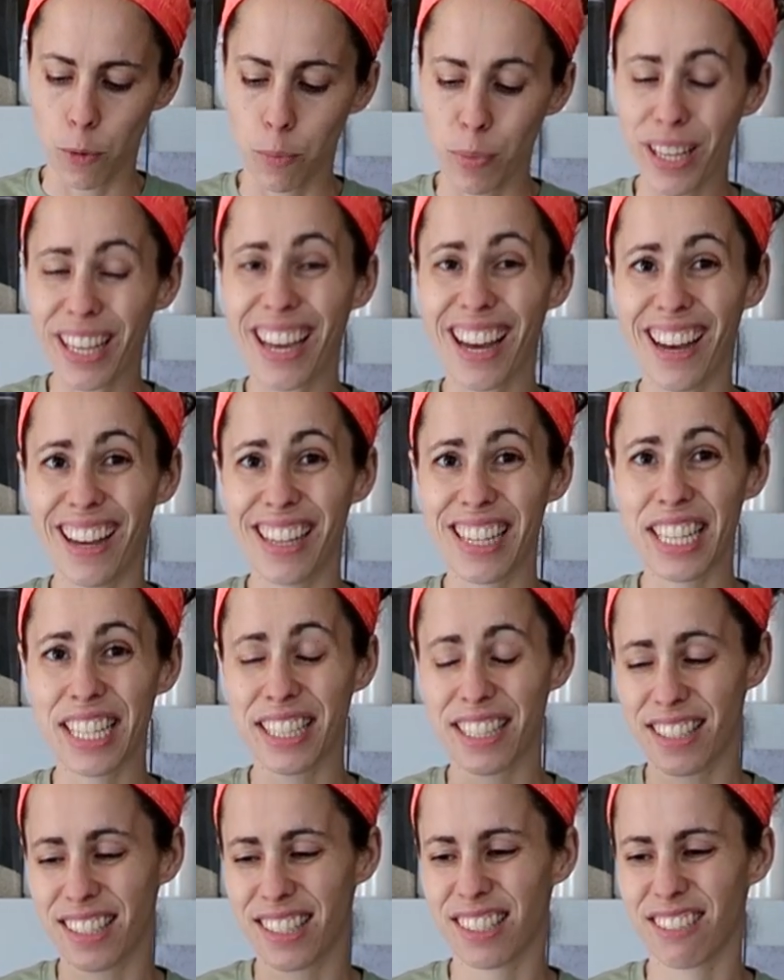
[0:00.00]

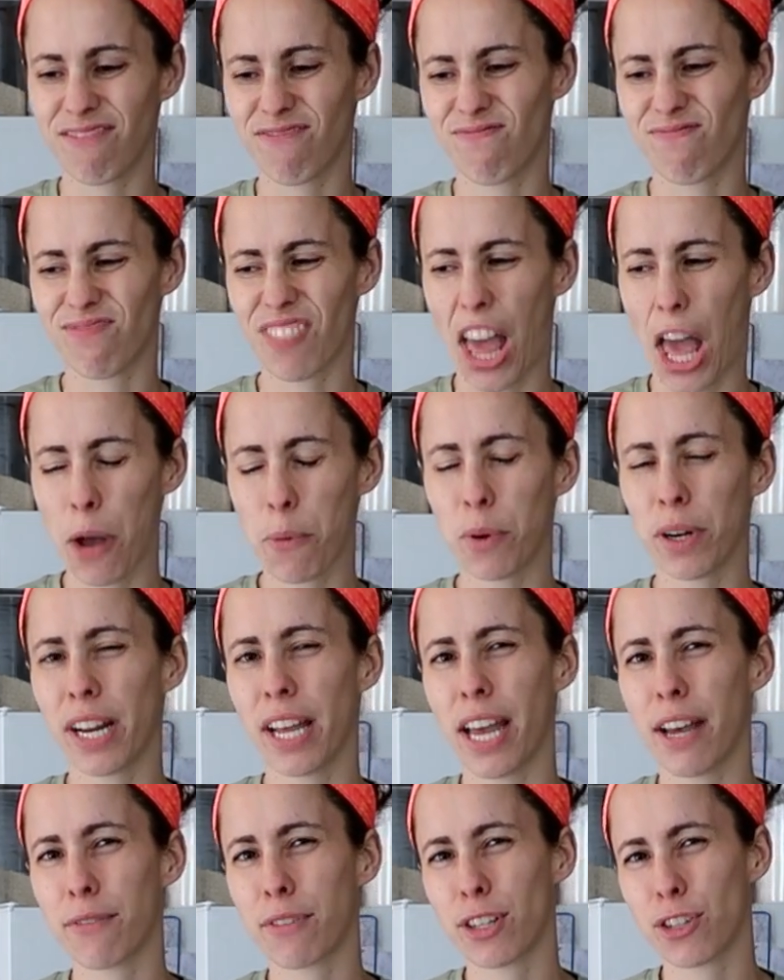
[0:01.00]
because I want to
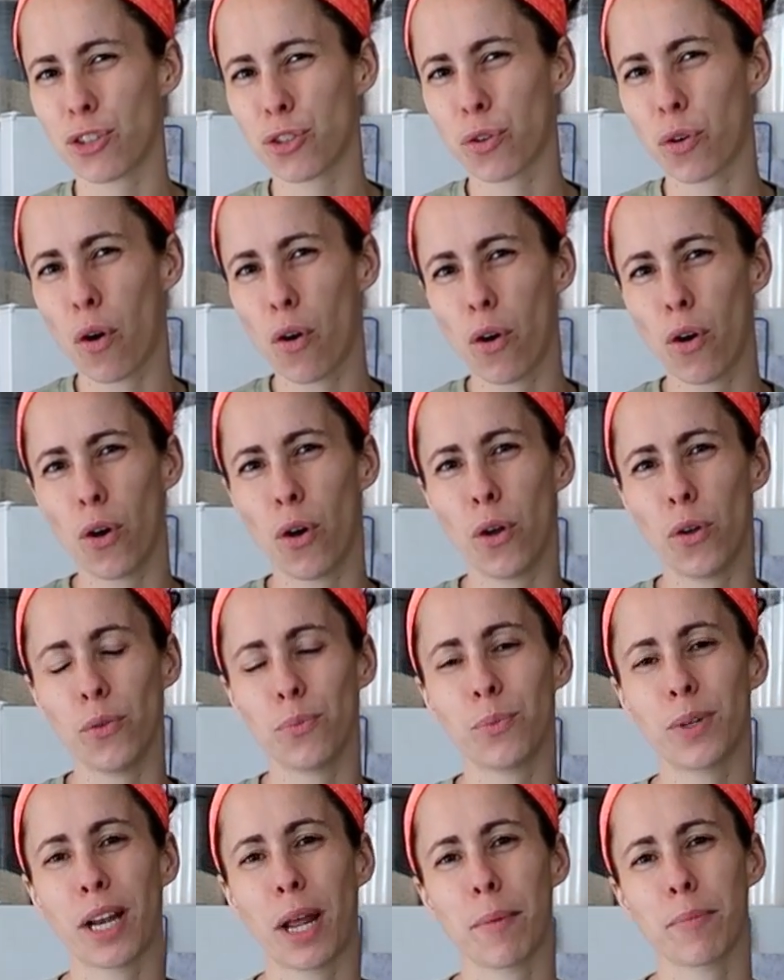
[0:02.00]
have control
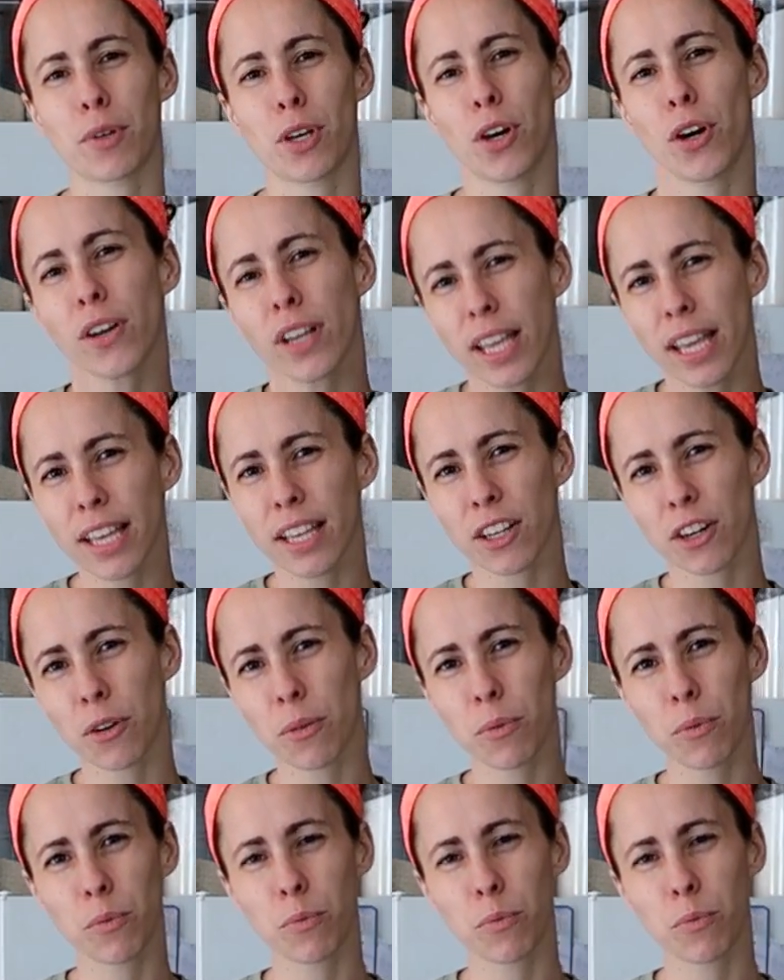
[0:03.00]
when I'm cooking or